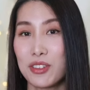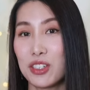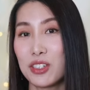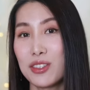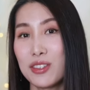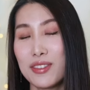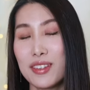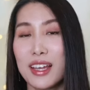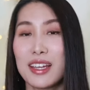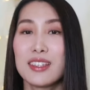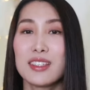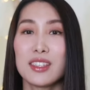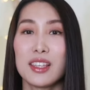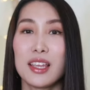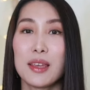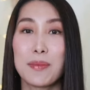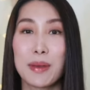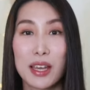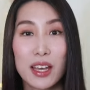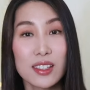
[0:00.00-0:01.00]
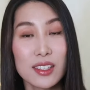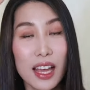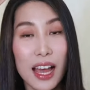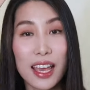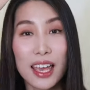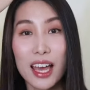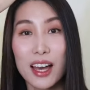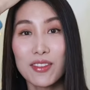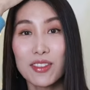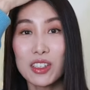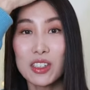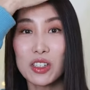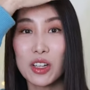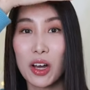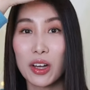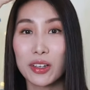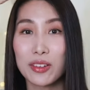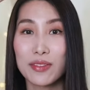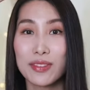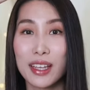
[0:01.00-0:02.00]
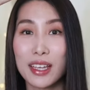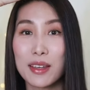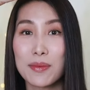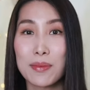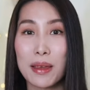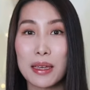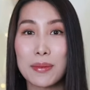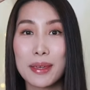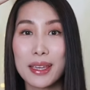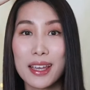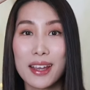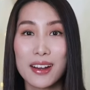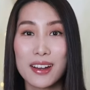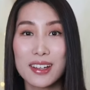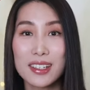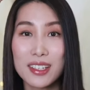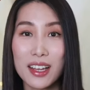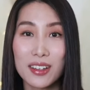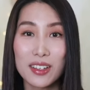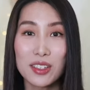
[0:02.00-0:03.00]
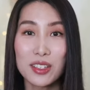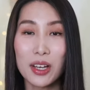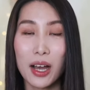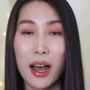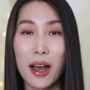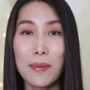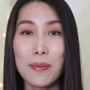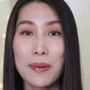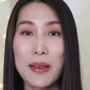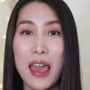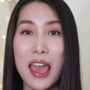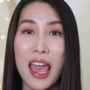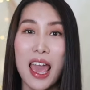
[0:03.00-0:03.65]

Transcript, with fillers: just nicely because I have a lot of like baby hairs on the top